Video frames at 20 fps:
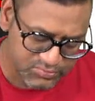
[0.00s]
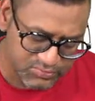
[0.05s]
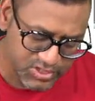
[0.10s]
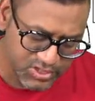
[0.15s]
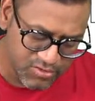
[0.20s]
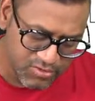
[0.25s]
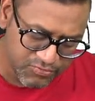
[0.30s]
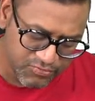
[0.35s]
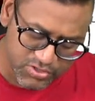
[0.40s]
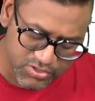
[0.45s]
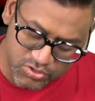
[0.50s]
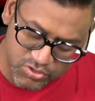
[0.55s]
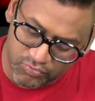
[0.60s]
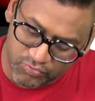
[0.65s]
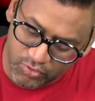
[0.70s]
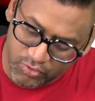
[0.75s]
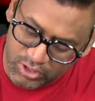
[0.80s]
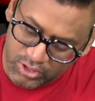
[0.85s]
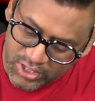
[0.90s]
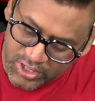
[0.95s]
First of
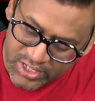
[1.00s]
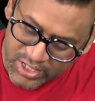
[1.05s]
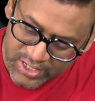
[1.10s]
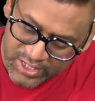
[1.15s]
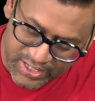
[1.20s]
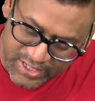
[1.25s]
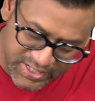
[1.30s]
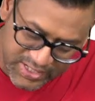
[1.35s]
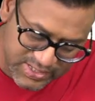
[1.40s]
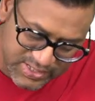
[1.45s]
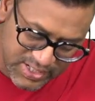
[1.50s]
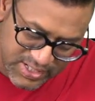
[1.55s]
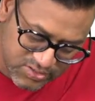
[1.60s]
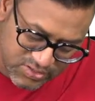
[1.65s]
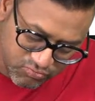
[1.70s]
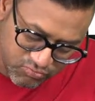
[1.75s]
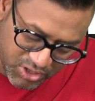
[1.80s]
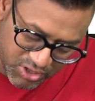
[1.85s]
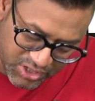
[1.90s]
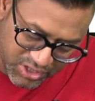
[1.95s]
all, it says
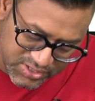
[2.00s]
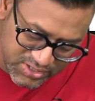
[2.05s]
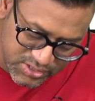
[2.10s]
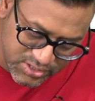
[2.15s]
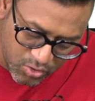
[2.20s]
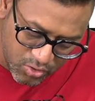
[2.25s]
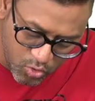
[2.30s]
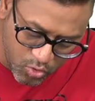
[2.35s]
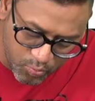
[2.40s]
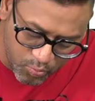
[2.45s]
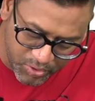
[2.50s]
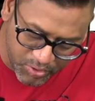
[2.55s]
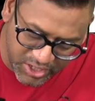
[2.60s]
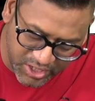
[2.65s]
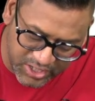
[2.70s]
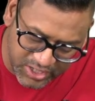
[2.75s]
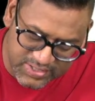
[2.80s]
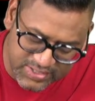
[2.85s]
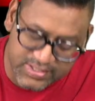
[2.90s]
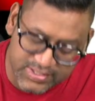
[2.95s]
what is the
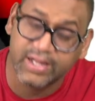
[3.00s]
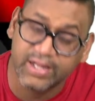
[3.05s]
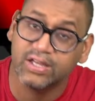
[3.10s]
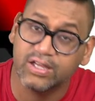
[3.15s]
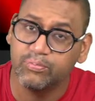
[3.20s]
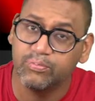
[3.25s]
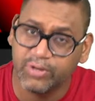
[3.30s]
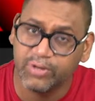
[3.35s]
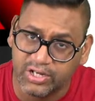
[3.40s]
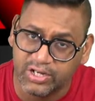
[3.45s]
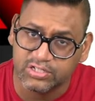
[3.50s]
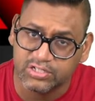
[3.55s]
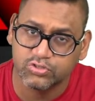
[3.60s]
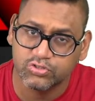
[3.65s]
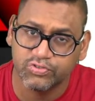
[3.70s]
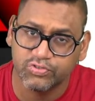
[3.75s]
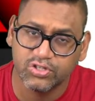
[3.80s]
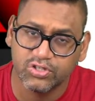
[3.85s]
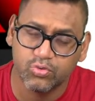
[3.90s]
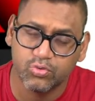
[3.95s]
operating cycle period. So when
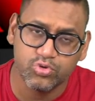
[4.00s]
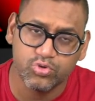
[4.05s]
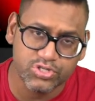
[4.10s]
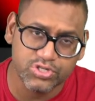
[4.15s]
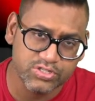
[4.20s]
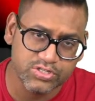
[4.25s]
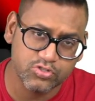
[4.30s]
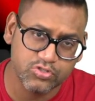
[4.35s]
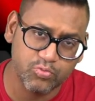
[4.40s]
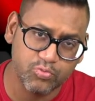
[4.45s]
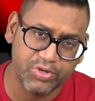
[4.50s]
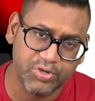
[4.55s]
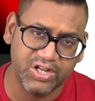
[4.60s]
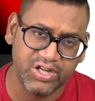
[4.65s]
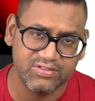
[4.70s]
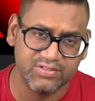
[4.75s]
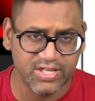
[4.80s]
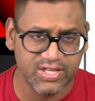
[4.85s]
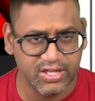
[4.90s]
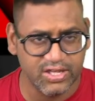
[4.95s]
the question is operating
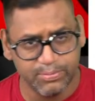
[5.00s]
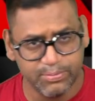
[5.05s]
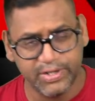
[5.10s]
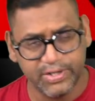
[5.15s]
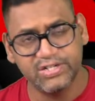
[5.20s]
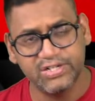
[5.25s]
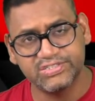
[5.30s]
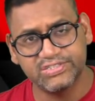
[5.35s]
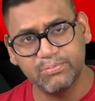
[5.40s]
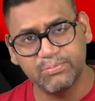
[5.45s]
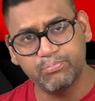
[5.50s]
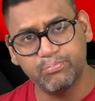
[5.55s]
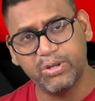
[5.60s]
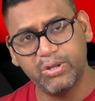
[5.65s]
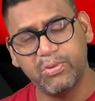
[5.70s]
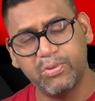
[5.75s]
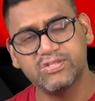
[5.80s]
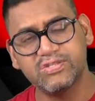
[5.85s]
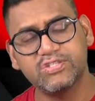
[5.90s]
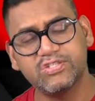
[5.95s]
cycle period, it simply
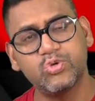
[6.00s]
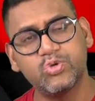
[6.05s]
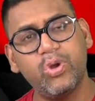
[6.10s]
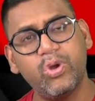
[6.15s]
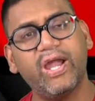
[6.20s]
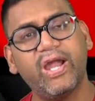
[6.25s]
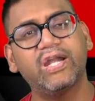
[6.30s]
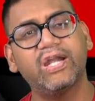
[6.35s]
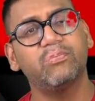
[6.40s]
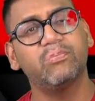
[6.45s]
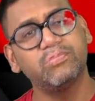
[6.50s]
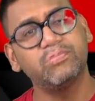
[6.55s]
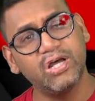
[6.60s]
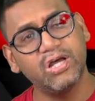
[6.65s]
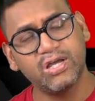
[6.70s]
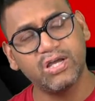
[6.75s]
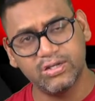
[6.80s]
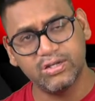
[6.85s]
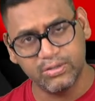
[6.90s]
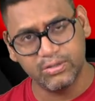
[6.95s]
means you add up the
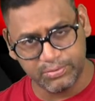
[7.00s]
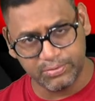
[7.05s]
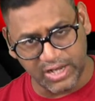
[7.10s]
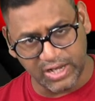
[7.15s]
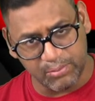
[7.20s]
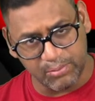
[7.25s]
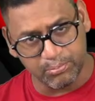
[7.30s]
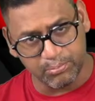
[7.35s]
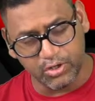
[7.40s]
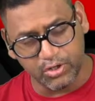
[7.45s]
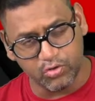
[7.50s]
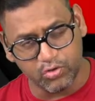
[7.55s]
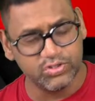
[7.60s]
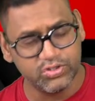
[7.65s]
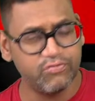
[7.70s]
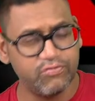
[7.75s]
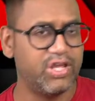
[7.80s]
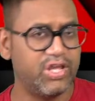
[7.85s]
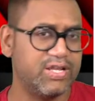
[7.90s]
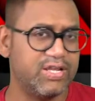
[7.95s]
time period of the
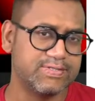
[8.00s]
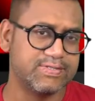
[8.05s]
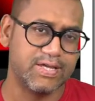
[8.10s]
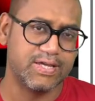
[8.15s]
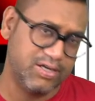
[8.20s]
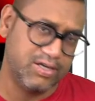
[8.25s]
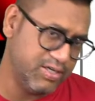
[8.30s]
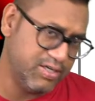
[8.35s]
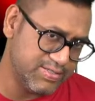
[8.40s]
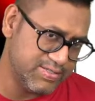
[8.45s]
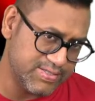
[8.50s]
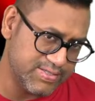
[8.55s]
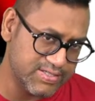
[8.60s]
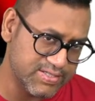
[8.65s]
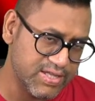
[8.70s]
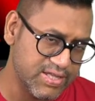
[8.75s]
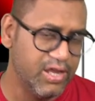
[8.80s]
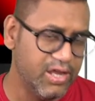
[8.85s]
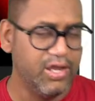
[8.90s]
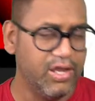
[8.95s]
various current assets,
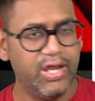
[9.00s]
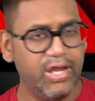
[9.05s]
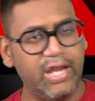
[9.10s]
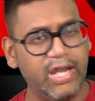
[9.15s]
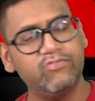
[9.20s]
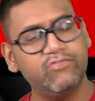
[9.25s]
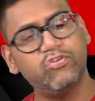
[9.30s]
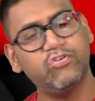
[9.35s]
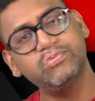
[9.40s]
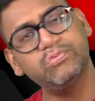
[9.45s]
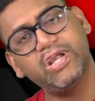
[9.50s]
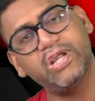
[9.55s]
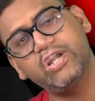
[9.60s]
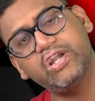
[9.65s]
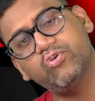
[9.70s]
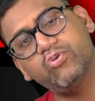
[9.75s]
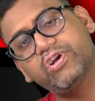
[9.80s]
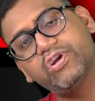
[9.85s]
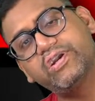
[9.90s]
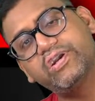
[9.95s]
and from that you
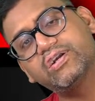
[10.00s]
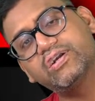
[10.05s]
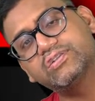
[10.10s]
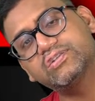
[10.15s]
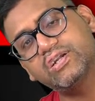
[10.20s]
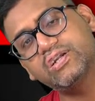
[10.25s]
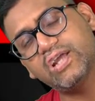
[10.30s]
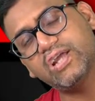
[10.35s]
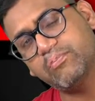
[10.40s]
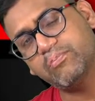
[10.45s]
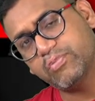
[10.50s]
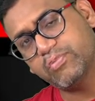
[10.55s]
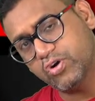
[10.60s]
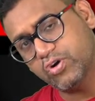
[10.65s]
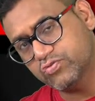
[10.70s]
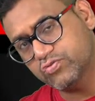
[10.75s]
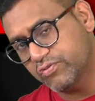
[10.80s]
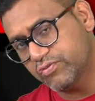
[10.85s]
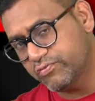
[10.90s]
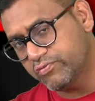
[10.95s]
deduct the time period of
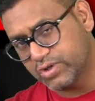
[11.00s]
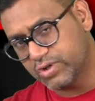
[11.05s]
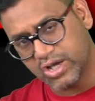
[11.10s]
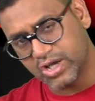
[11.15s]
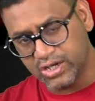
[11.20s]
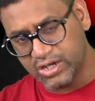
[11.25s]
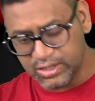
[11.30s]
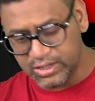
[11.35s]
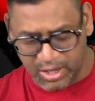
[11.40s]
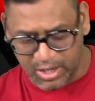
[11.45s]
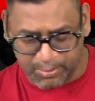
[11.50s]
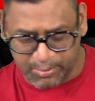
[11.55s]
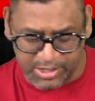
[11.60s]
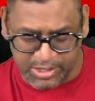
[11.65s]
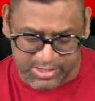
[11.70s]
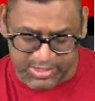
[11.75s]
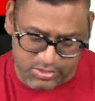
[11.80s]
the current liabilities.